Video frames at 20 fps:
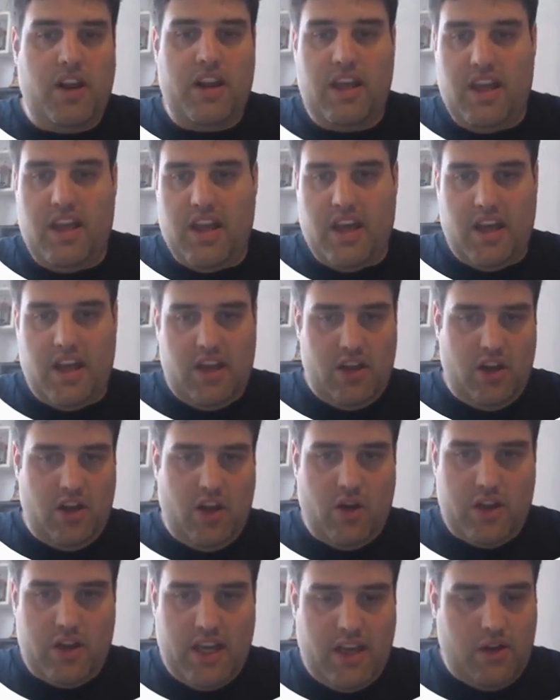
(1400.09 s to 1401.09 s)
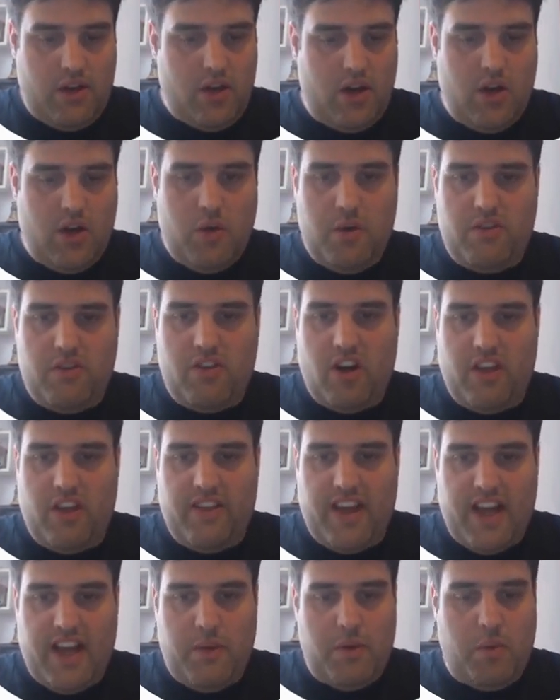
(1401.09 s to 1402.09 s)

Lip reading: in here, okay, cool, we've got that.